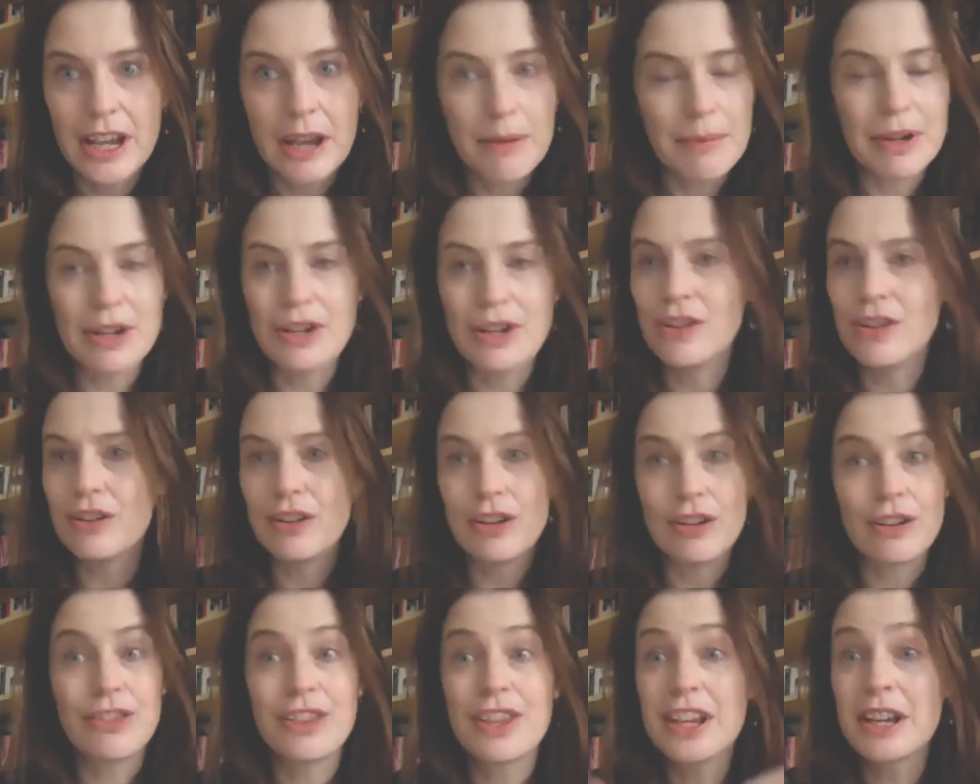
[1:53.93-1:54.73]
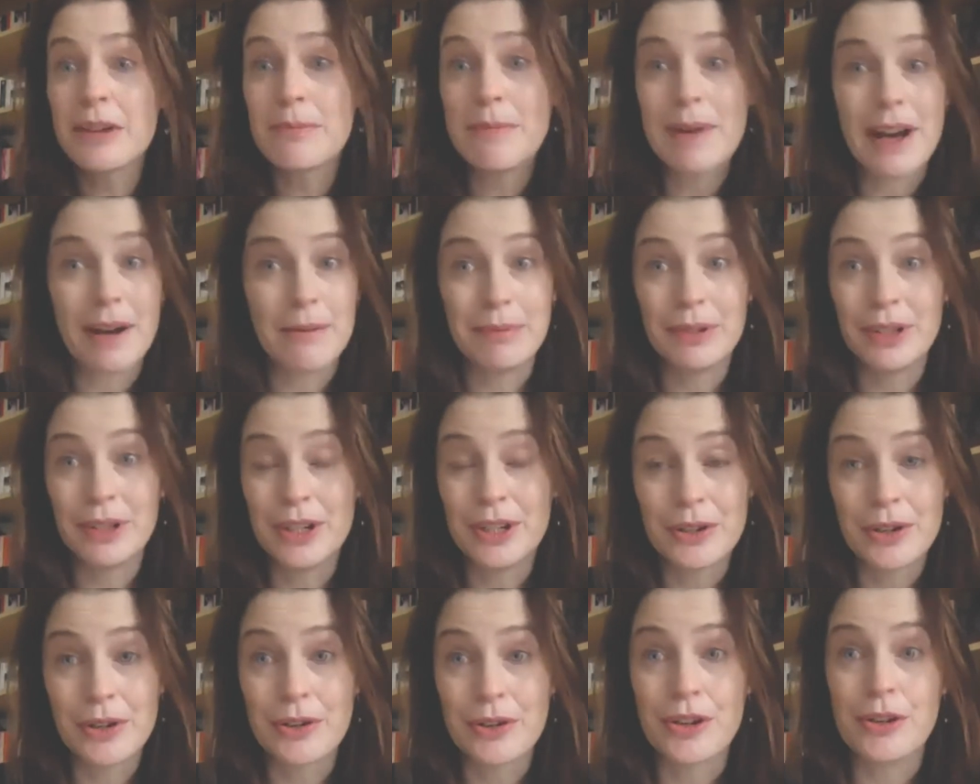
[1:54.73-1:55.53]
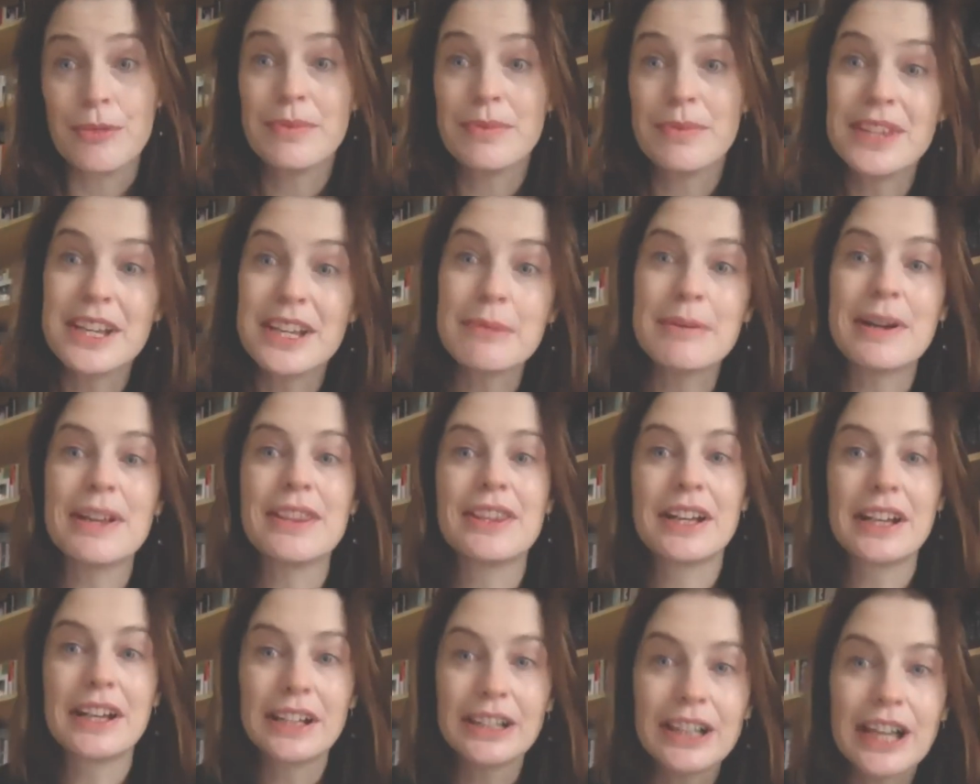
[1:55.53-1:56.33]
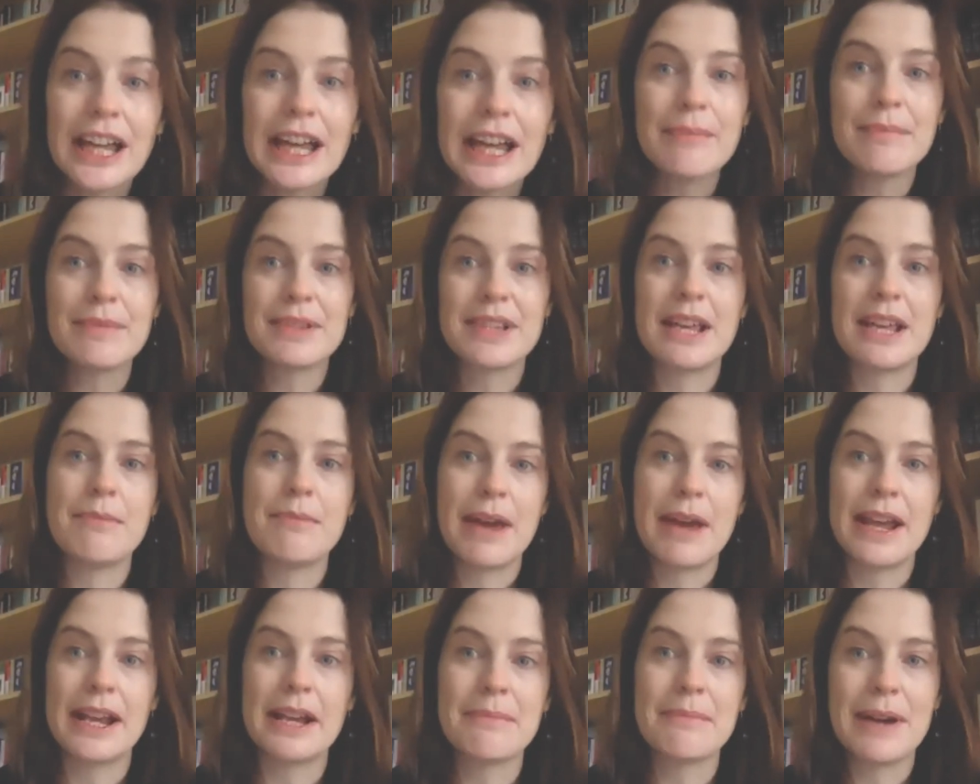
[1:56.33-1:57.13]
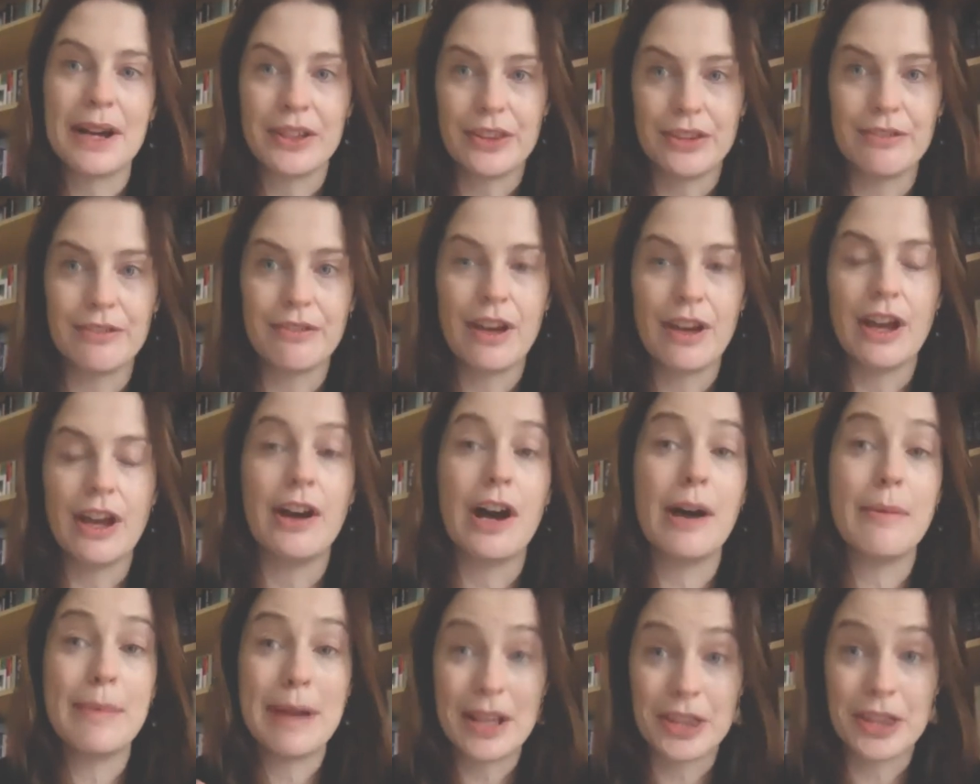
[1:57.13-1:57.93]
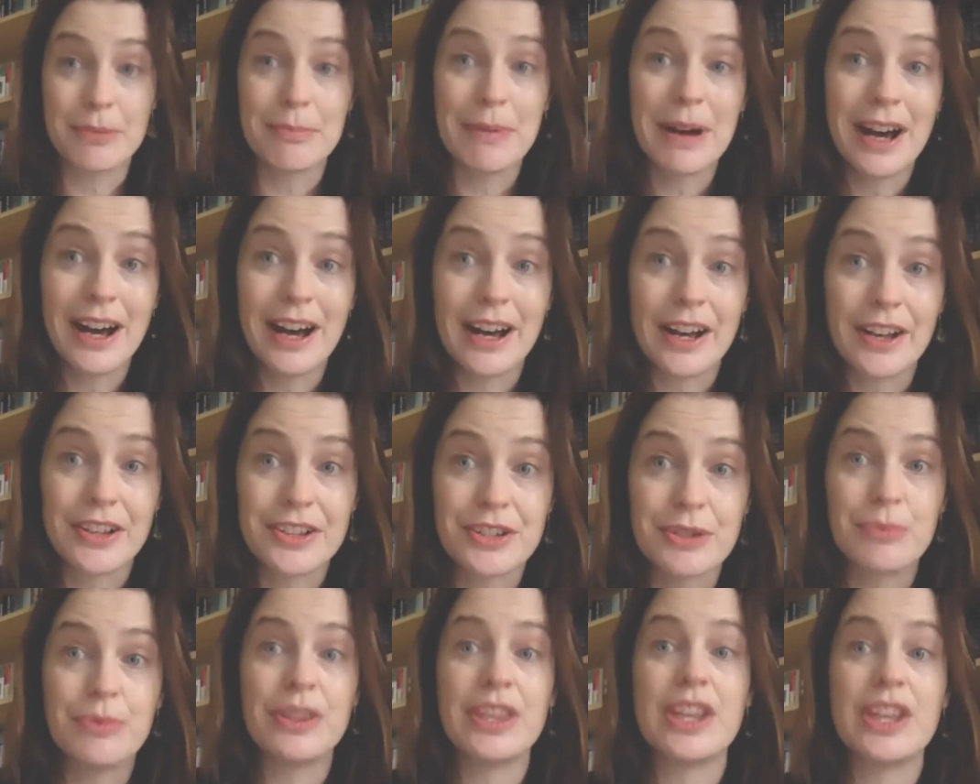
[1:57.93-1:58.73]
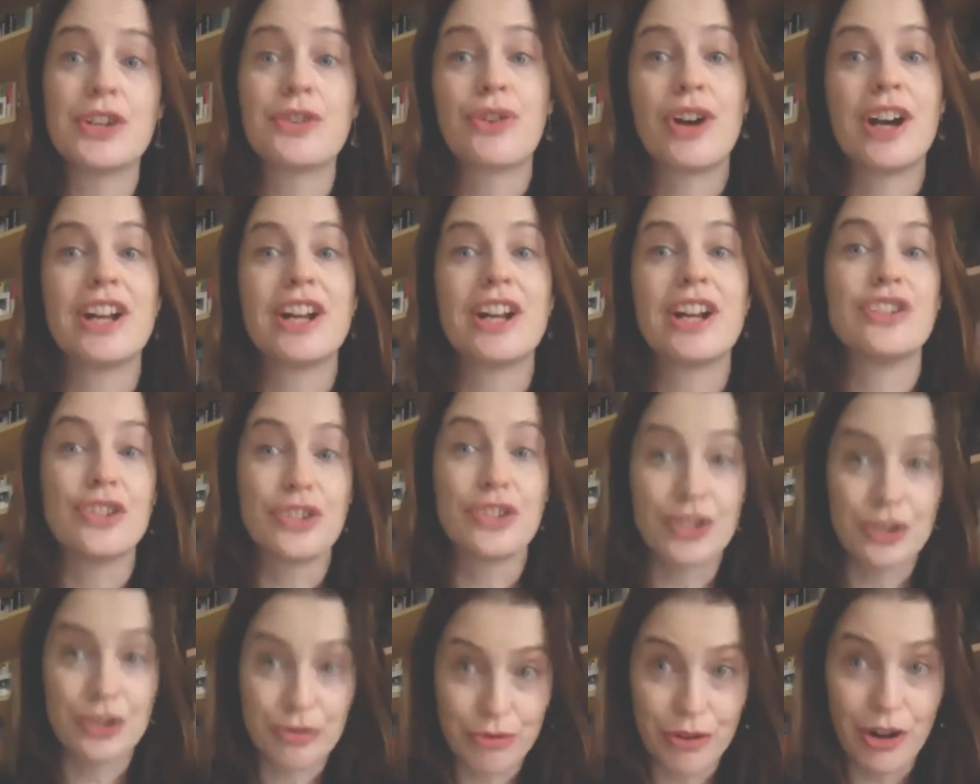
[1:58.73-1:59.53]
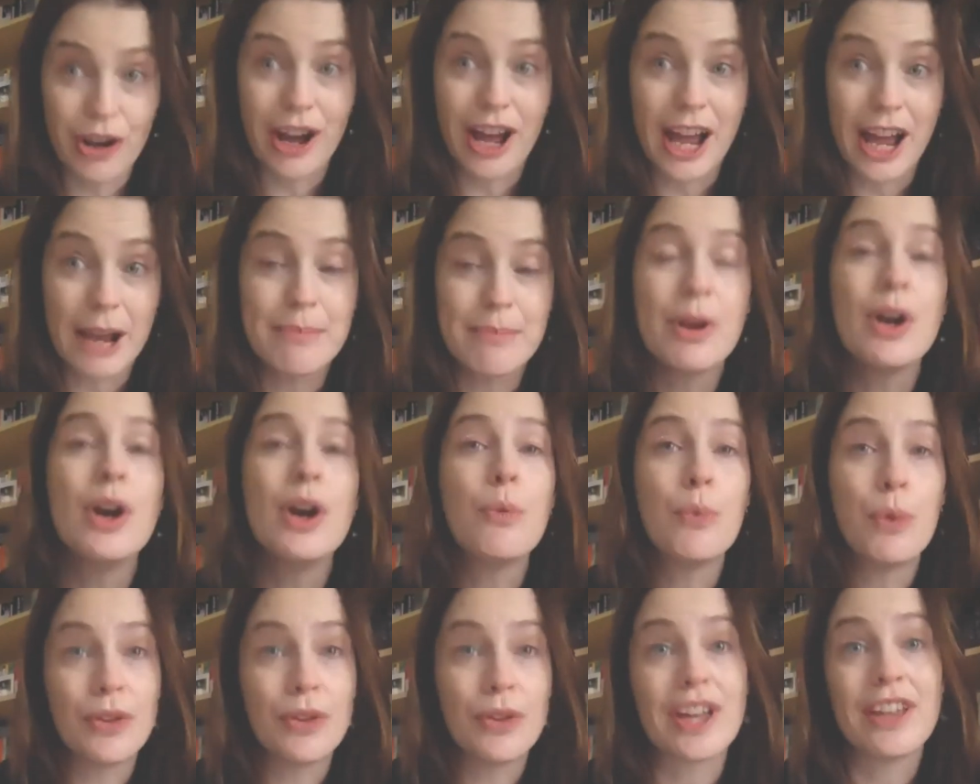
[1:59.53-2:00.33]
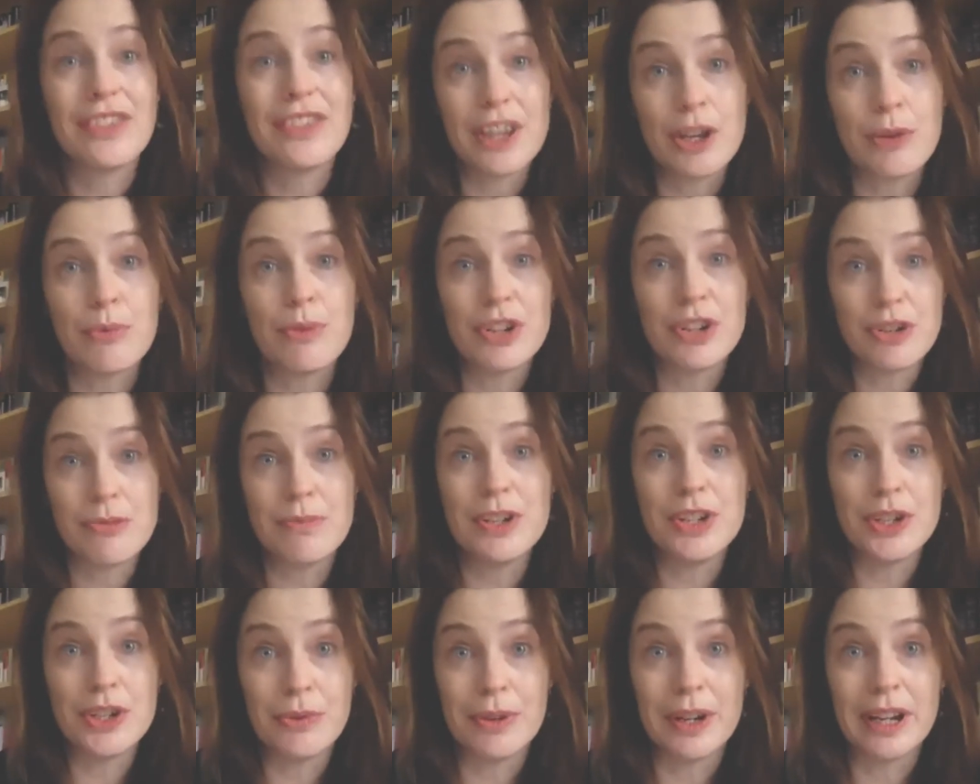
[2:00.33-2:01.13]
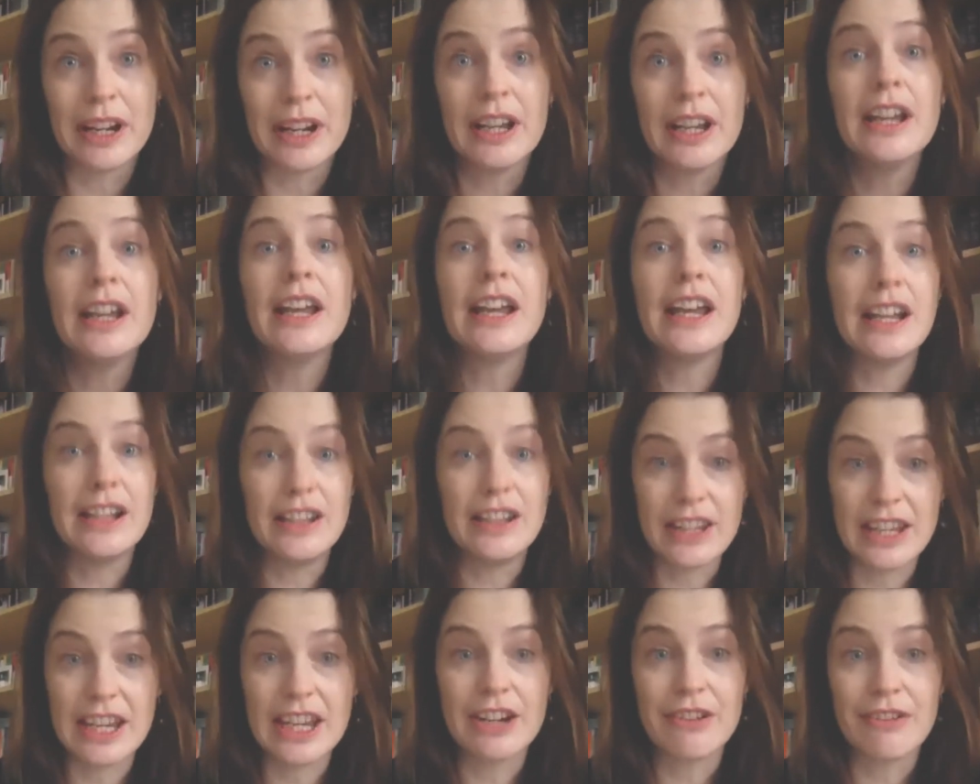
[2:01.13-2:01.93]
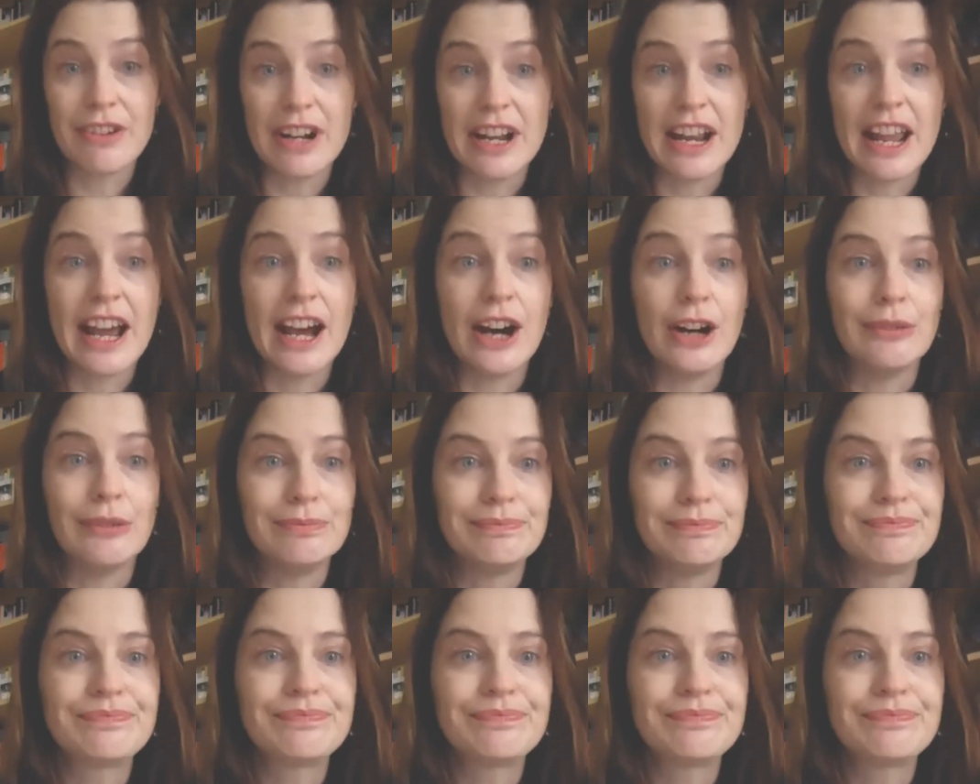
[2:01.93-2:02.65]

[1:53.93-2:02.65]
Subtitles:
I mean, you think about political groups, think about the claims they make about the past when they're trying to describe what they think we should be doing in the here and now.